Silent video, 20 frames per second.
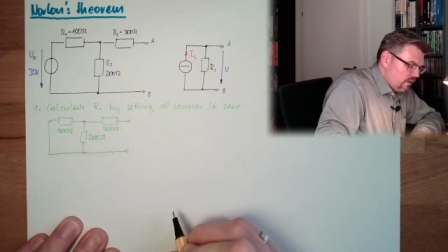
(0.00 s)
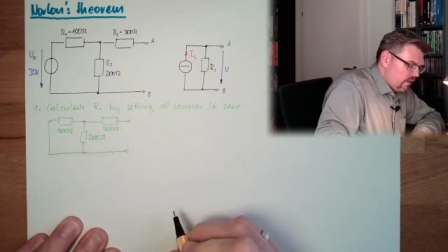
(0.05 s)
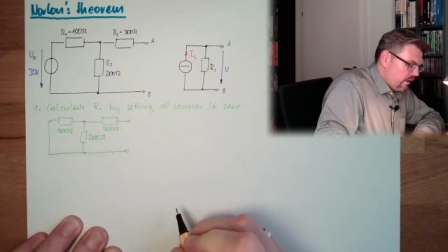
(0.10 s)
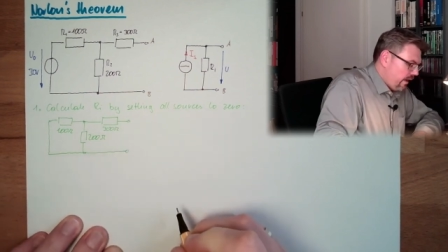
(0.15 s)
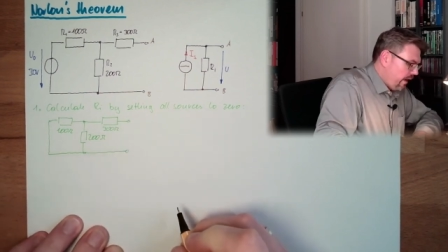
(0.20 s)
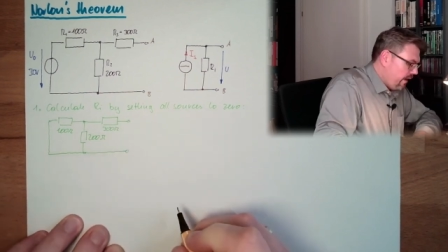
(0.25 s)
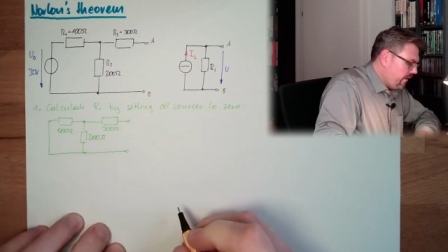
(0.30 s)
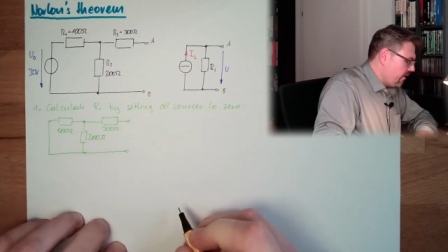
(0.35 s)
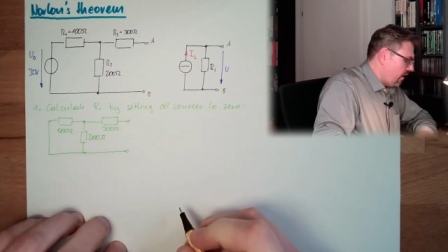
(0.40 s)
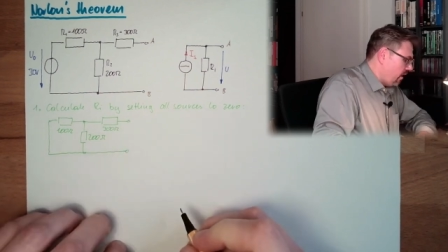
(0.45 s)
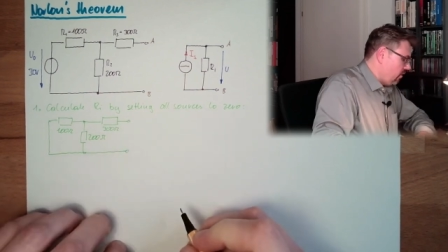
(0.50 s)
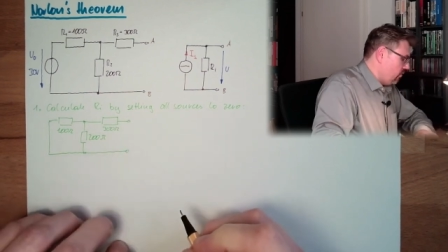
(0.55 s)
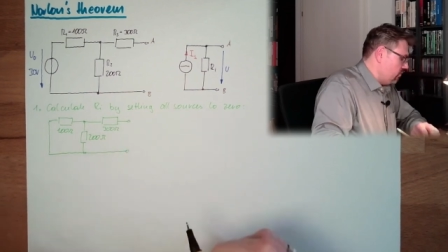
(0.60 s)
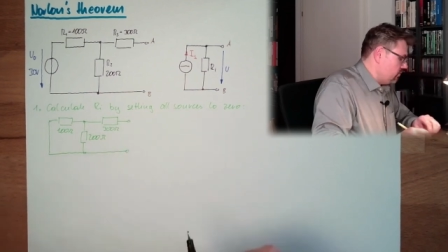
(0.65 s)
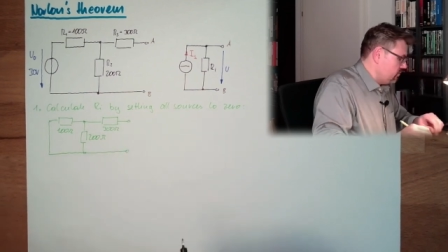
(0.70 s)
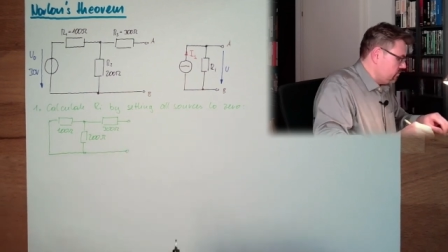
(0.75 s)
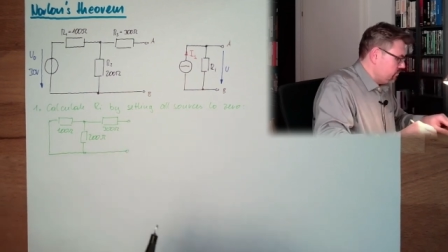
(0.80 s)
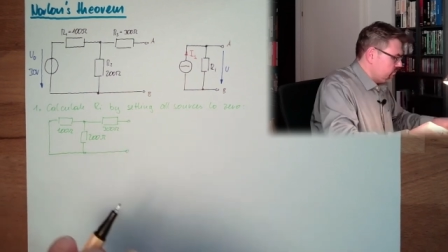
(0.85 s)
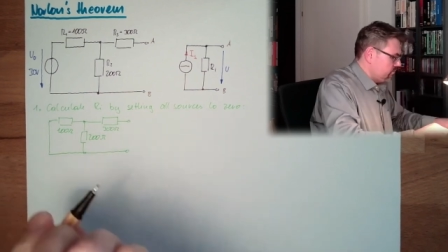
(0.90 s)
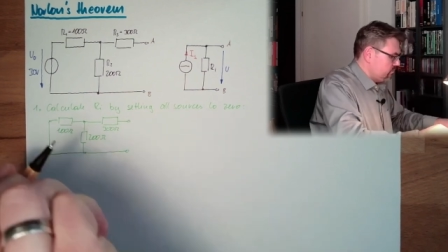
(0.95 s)
And now,
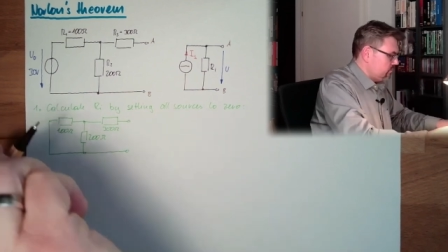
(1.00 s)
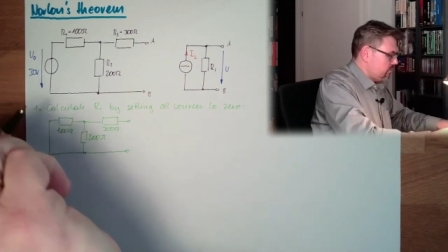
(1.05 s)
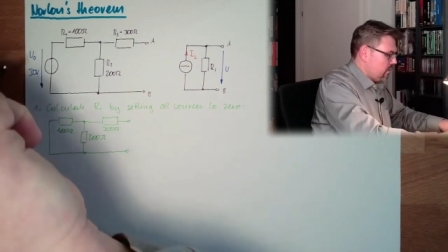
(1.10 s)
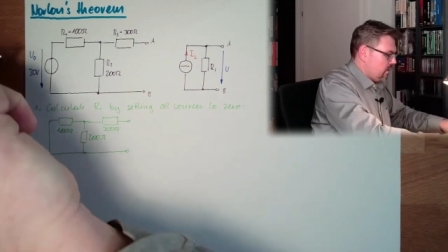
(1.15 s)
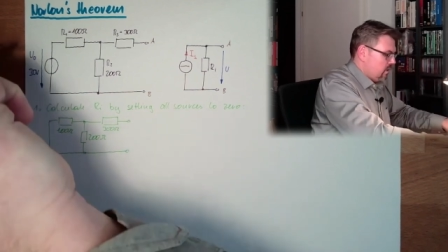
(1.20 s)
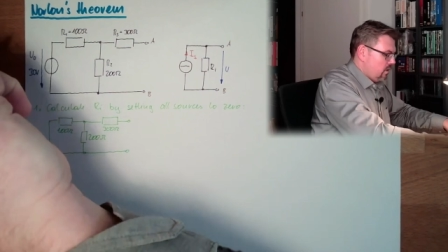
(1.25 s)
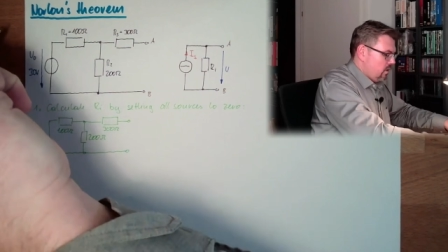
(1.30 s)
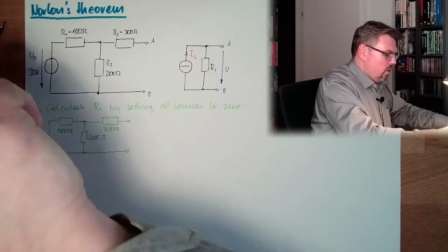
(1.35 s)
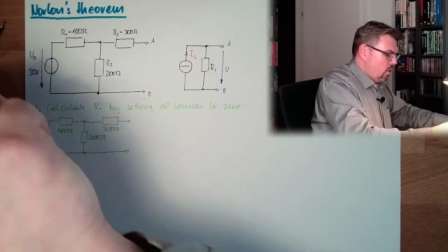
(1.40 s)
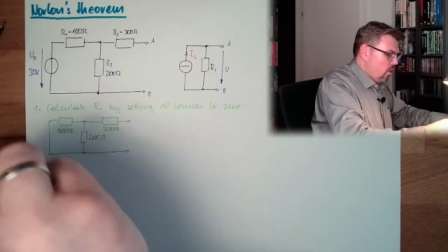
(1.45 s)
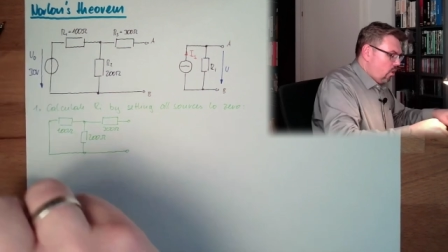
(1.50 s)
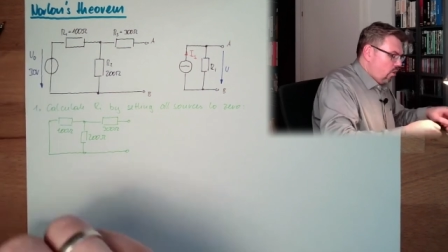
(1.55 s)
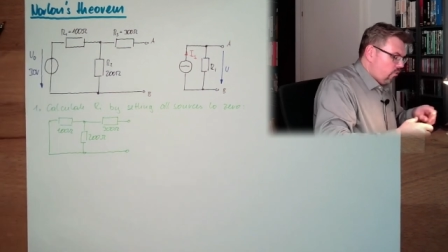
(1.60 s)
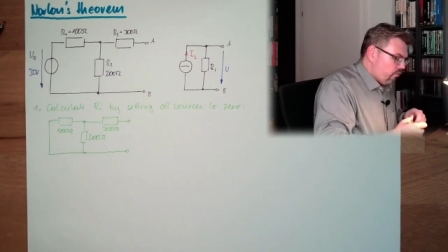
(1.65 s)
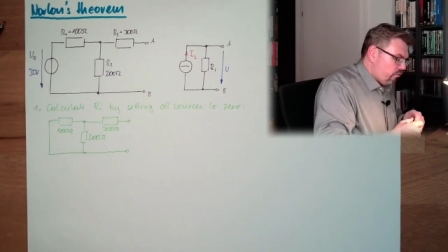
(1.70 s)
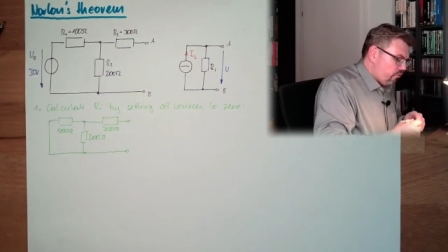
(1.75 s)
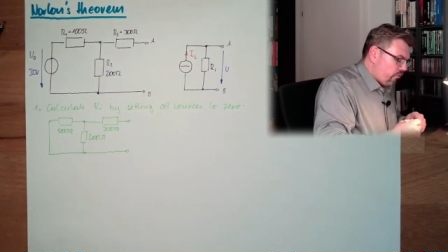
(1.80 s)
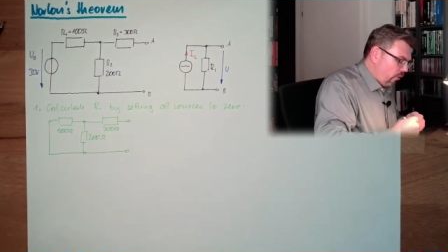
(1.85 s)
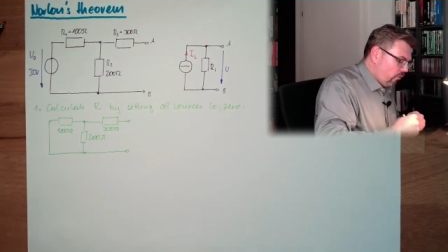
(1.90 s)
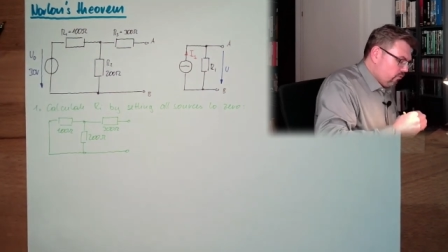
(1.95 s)

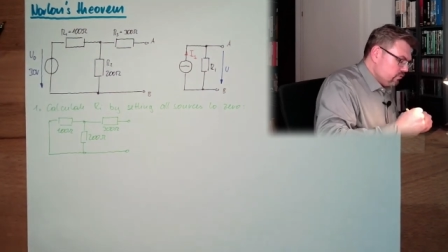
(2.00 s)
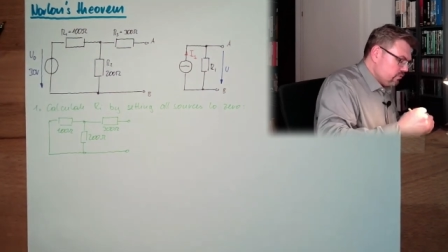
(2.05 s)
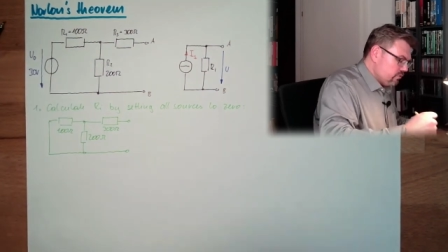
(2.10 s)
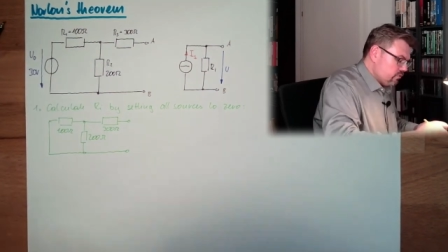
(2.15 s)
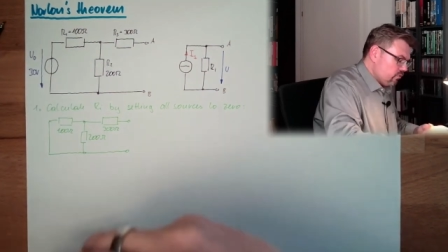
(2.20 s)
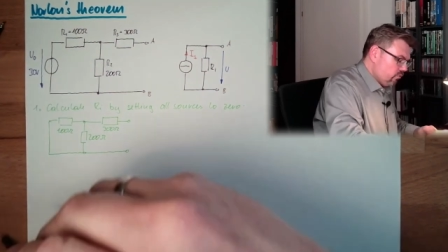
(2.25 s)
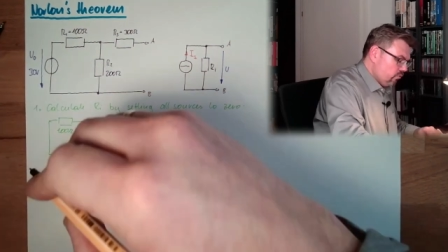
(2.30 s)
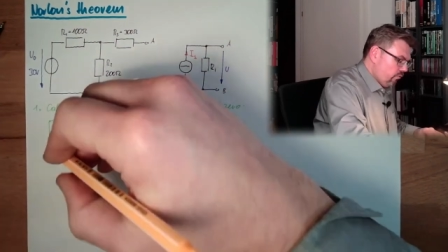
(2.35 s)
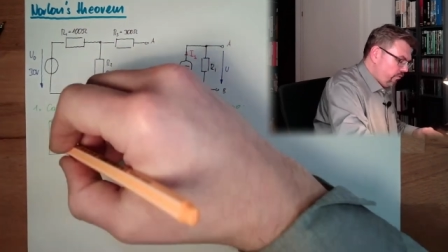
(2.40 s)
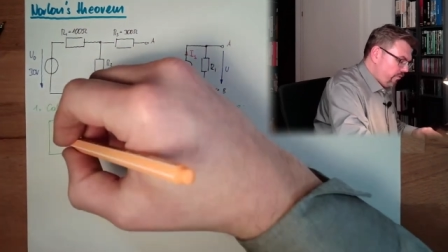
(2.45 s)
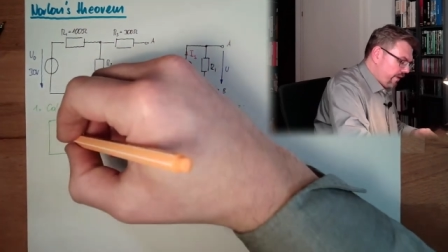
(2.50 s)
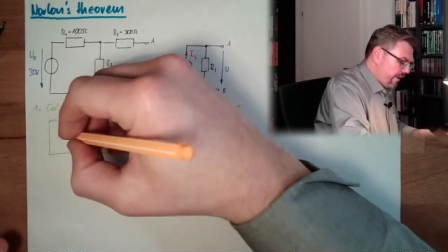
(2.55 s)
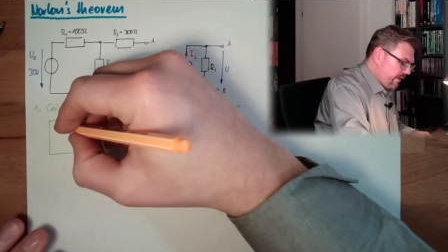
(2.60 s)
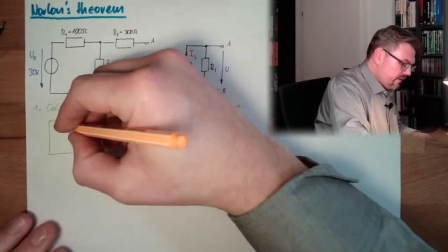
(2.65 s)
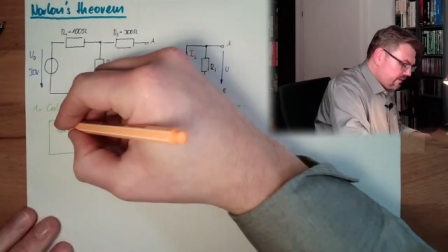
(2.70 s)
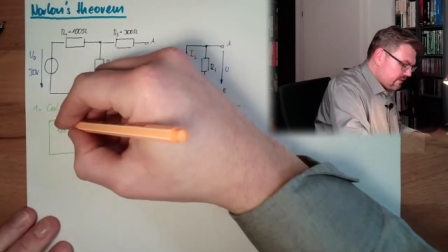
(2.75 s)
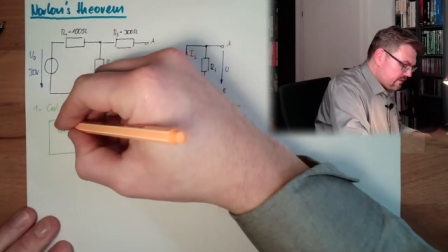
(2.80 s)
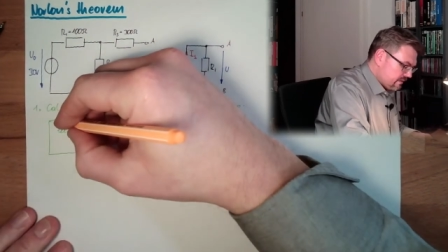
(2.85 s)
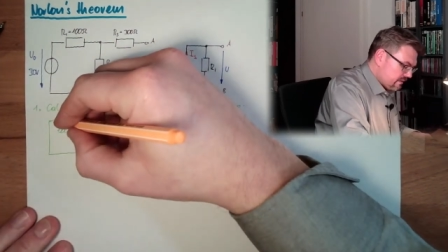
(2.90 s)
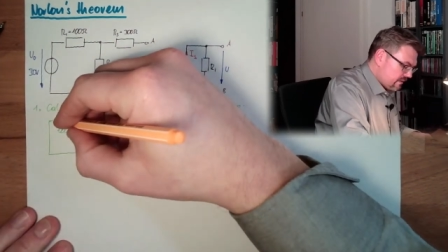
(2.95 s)
those two
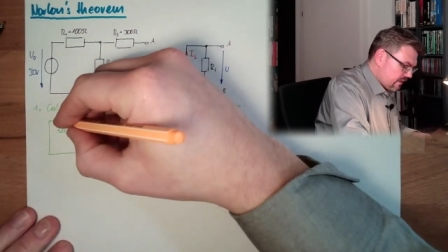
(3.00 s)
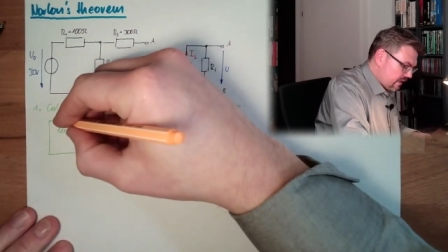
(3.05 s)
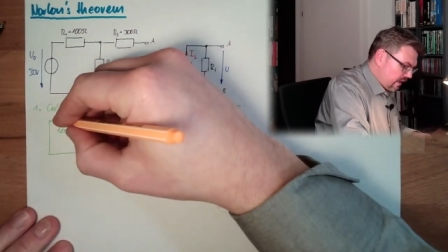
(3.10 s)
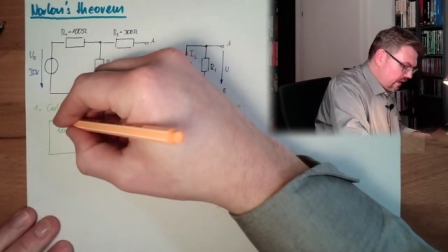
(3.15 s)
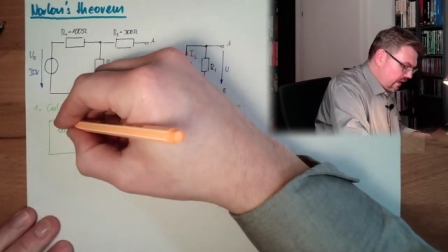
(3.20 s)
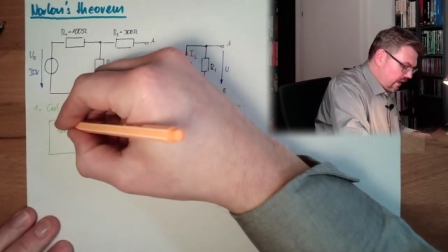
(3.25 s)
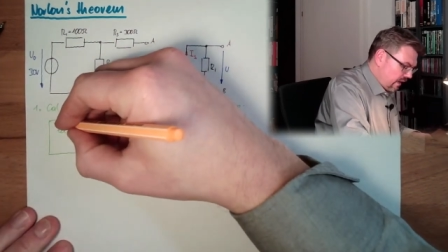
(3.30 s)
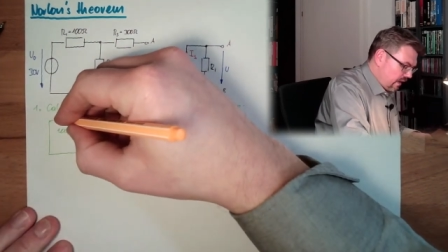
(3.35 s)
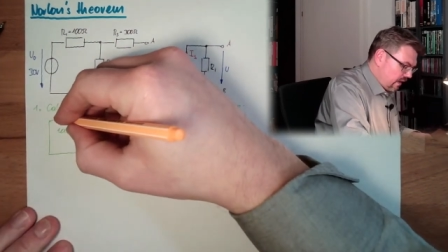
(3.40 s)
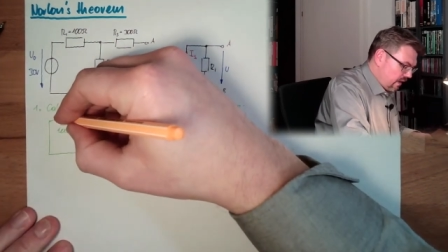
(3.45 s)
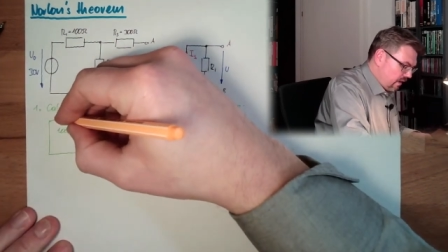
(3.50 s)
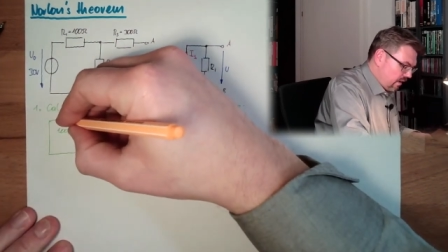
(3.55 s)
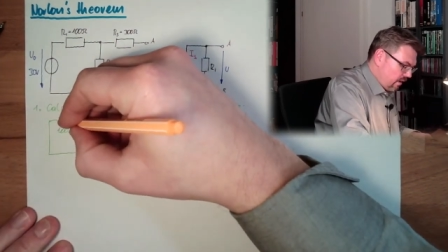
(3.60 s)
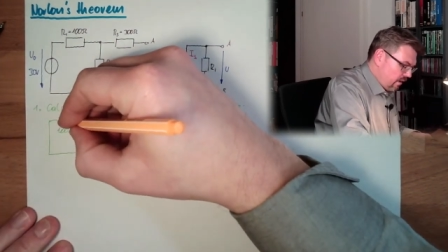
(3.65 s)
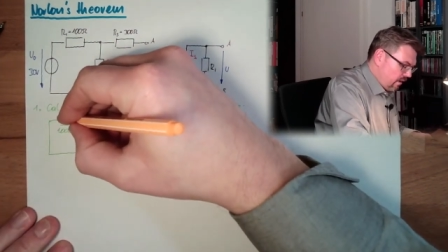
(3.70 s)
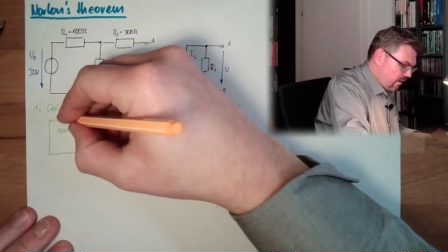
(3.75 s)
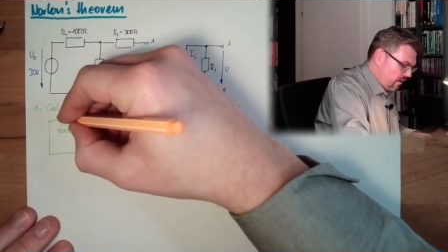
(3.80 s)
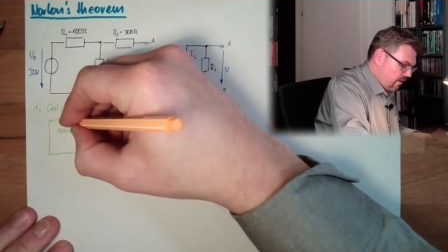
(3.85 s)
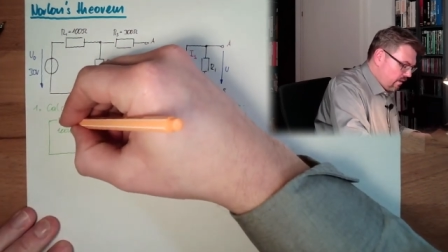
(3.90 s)
things are